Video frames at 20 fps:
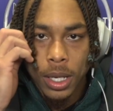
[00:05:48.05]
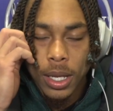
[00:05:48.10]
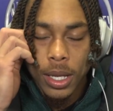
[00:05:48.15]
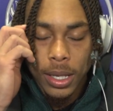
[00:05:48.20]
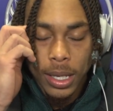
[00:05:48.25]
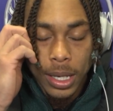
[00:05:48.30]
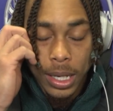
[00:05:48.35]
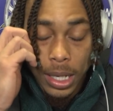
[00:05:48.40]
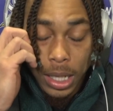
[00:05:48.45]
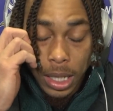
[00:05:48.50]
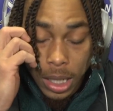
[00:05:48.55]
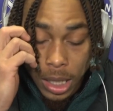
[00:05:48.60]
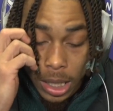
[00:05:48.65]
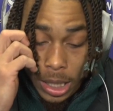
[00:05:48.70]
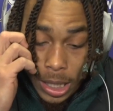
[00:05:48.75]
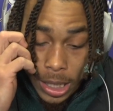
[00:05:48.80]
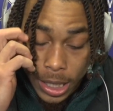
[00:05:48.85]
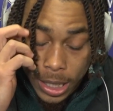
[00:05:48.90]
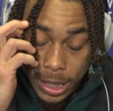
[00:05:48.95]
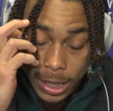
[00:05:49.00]
Yeah,
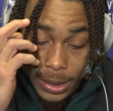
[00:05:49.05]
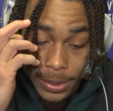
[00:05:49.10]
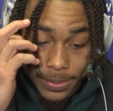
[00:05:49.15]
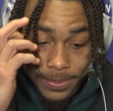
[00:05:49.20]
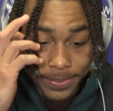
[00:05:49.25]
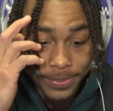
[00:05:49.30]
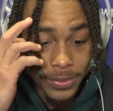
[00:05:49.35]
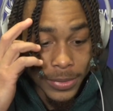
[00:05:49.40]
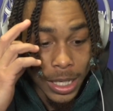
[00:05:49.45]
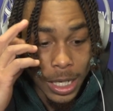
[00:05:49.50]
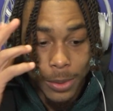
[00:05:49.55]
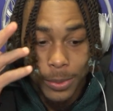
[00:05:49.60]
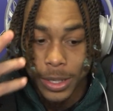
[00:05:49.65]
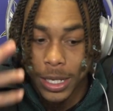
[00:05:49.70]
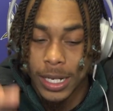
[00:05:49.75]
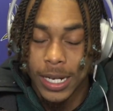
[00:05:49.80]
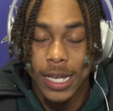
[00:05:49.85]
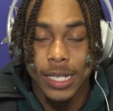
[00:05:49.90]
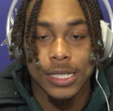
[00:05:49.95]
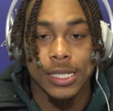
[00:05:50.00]
I
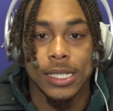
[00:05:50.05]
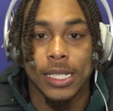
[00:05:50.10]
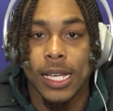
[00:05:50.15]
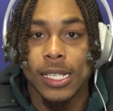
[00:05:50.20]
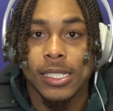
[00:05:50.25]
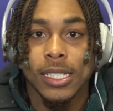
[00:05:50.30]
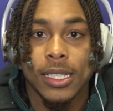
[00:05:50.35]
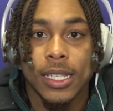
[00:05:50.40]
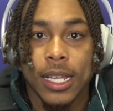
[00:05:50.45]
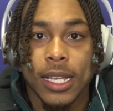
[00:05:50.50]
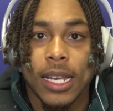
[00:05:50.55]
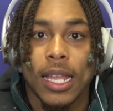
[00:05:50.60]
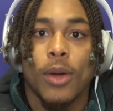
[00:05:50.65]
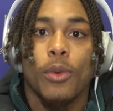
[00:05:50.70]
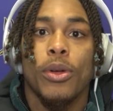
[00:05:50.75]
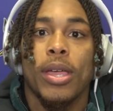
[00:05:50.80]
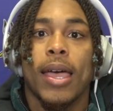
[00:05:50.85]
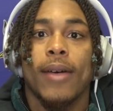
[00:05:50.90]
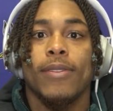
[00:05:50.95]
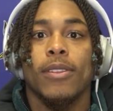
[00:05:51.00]
mean that's the thing that
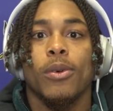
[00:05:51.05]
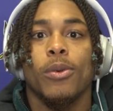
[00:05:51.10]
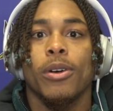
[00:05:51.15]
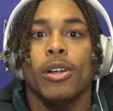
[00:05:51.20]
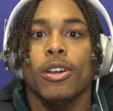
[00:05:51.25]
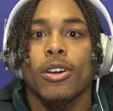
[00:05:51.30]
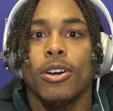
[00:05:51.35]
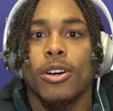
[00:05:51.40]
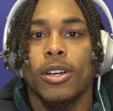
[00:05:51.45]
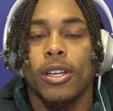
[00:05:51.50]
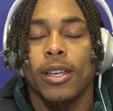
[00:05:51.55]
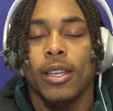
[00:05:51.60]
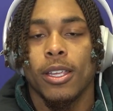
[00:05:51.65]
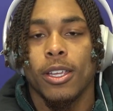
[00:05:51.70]
we have to work on.